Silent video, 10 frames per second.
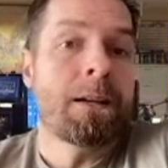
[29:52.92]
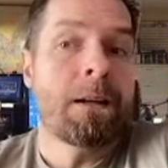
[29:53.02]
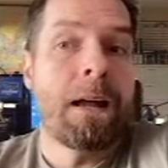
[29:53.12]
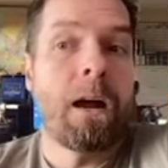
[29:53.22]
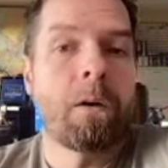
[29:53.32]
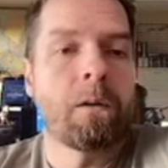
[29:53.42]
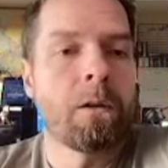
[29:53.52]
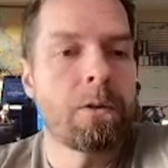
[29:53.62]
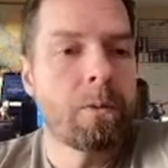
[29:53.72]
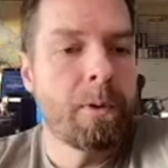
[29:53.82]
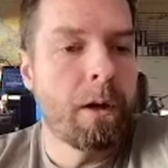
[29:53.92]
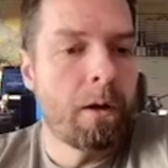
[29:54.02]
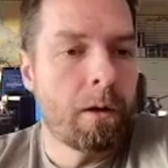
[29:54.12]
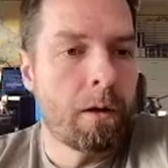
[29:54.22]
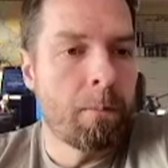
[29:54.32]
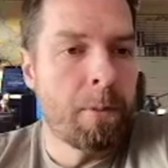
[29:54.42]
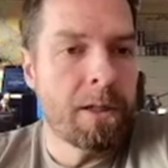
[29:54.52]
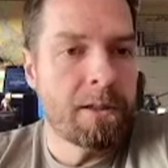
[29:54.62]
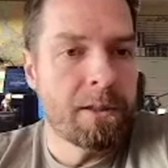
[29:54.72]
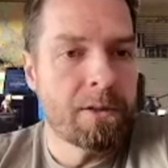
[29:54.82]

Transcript: how close we are on our budget.